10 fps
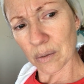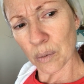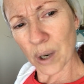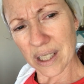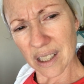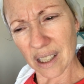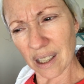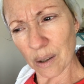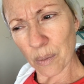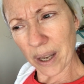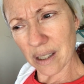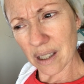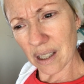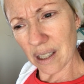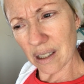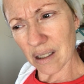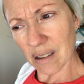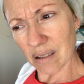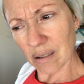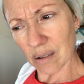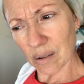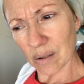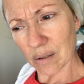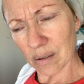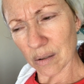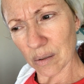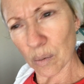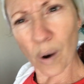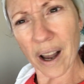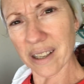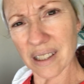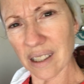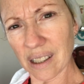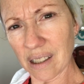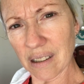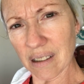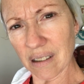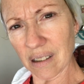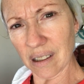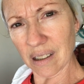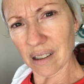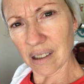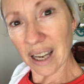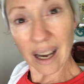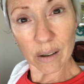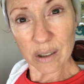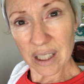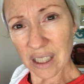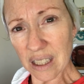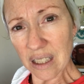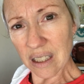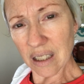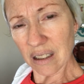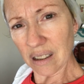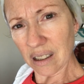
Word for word: what to eat, when to eat, why to eat, how to eat?